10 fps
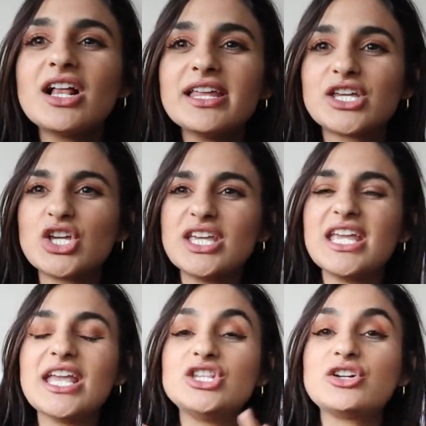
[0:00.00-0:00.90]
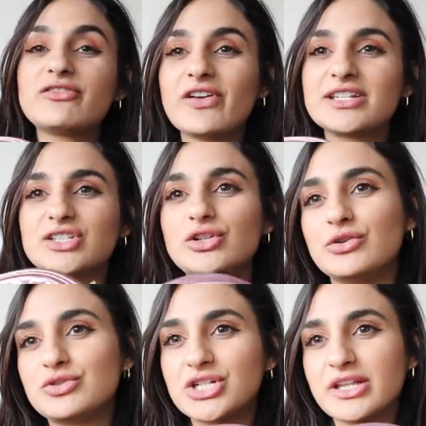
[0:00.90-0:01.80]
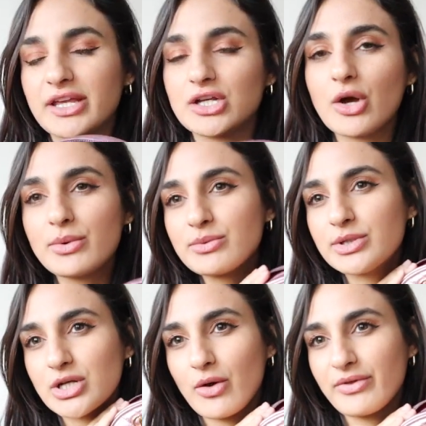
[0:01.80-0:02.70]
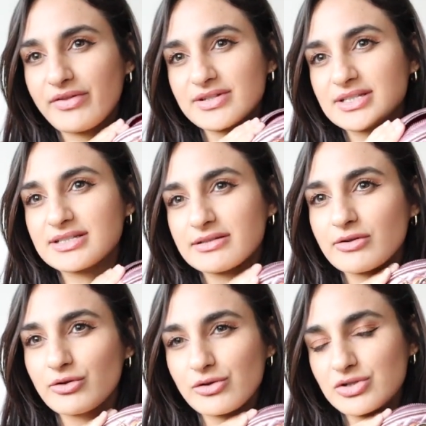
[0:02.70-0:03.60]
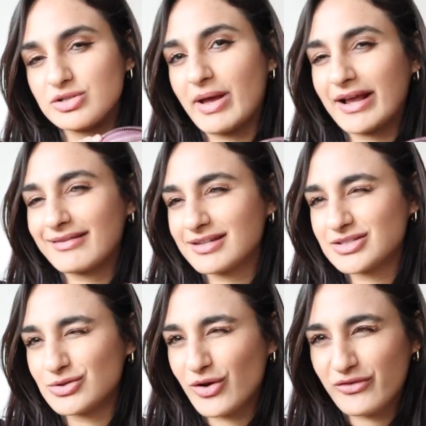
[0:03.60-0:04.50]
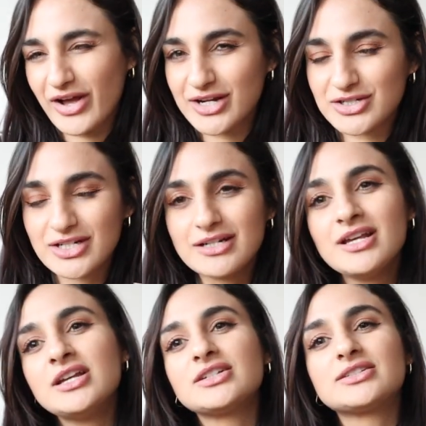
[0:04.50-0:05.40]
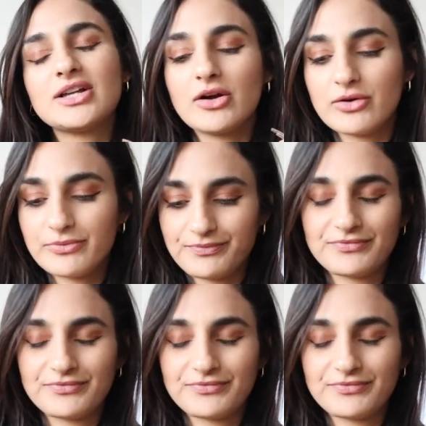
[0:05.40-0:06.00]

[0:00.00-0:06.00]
not like in your face Gucci. Like, no one would know that this is a little Gucci bag unless you know fashion. So